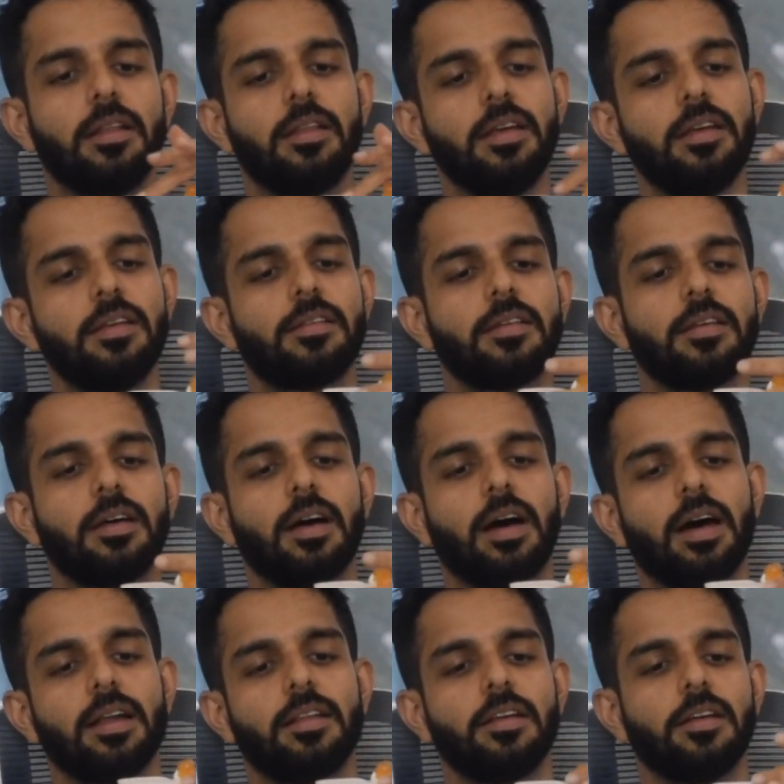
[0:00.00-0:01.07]
These
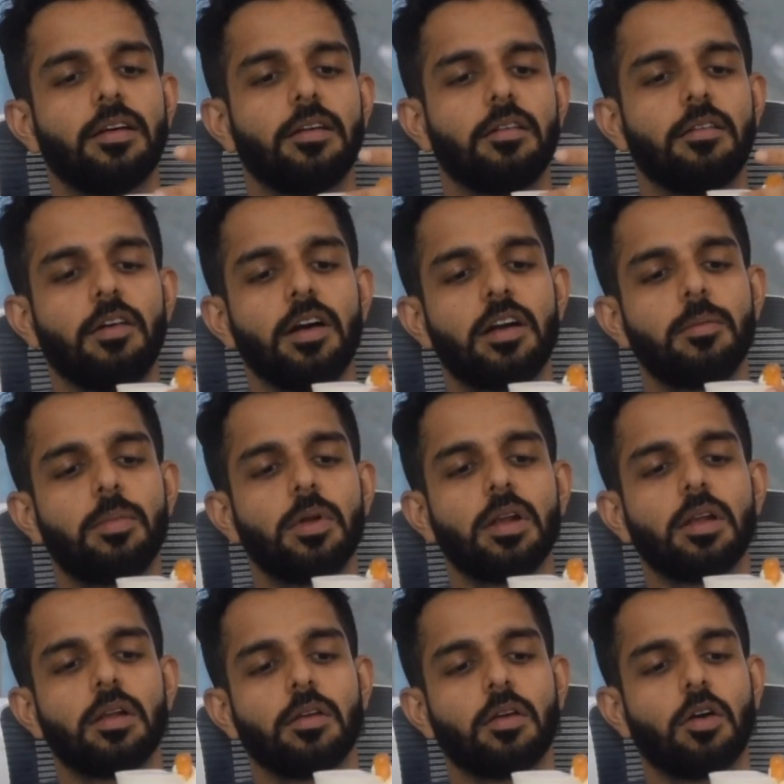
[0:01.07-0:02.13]
are the
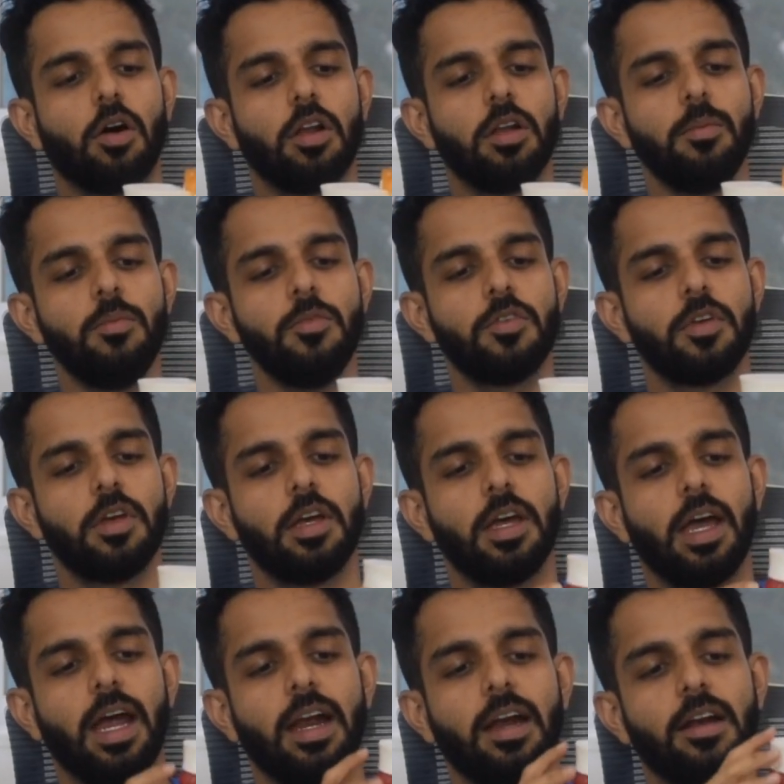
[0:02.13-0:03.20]
vertebral columns
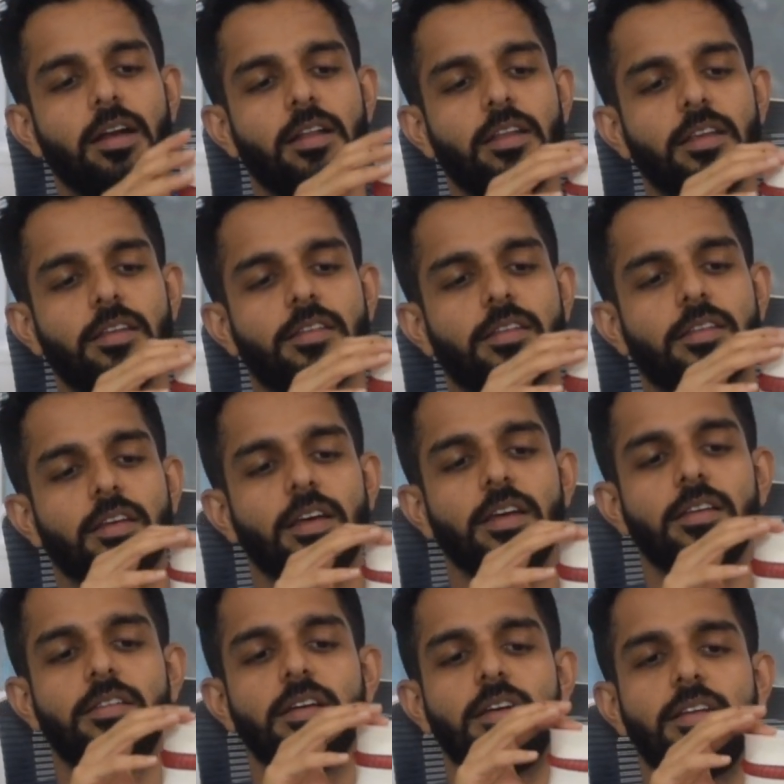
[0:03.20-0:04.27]
and this
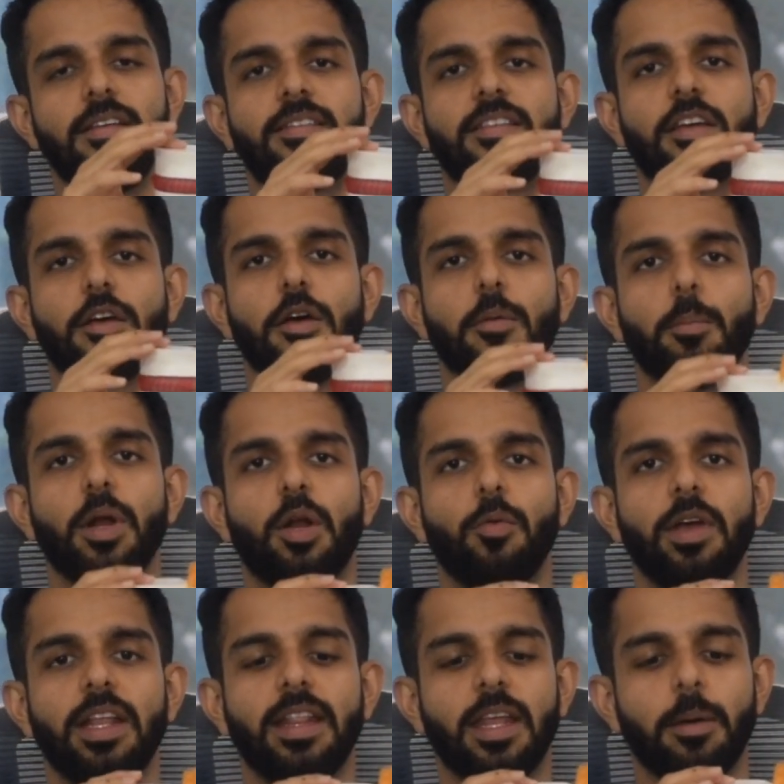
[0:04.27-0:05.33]
is the disc
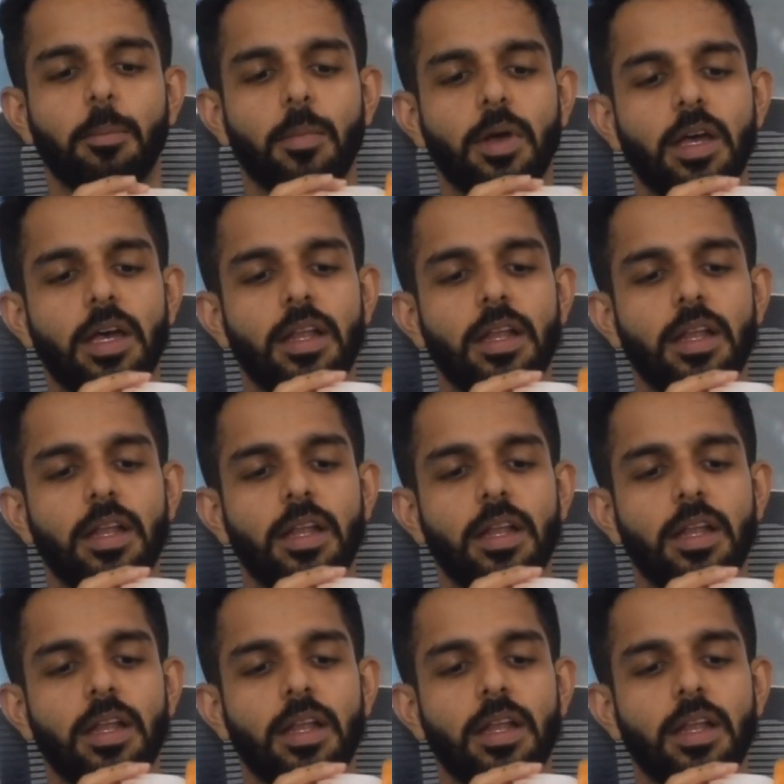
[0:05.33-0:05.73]
between them.